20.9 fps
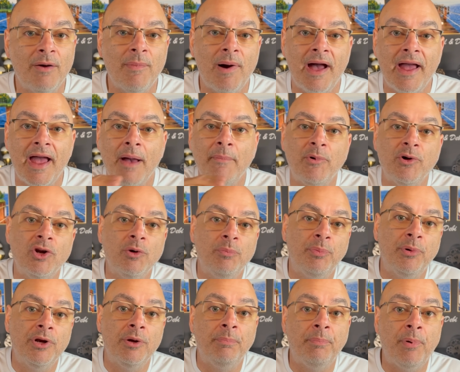I am going to
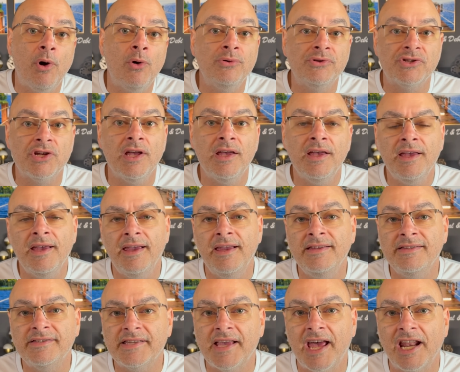put a post
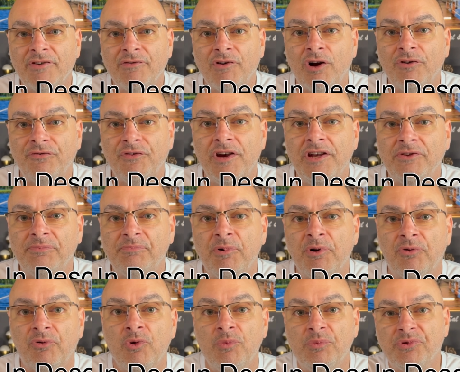inside of our Facebook group,